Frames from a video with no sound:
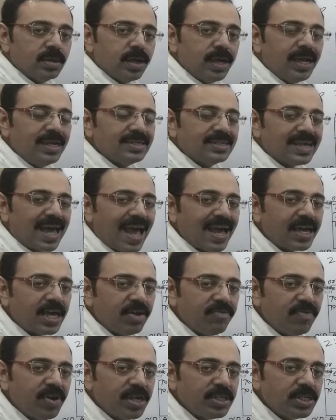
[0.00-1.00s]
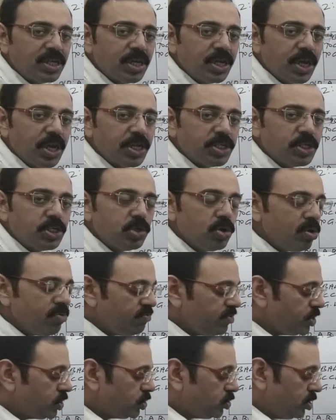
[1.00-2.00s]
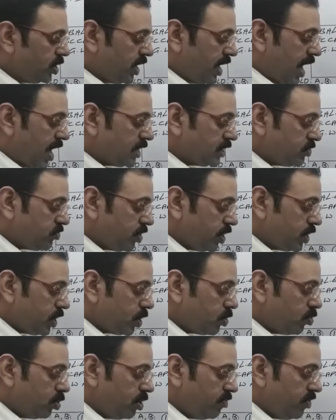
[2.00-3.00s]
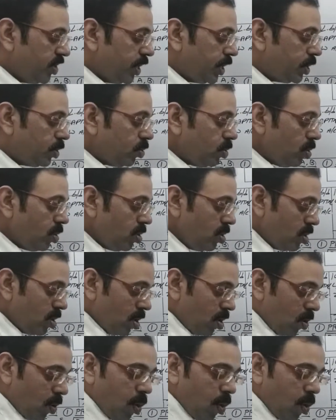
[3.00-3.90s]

In sacrificing ratio, we should transfer the goodwill to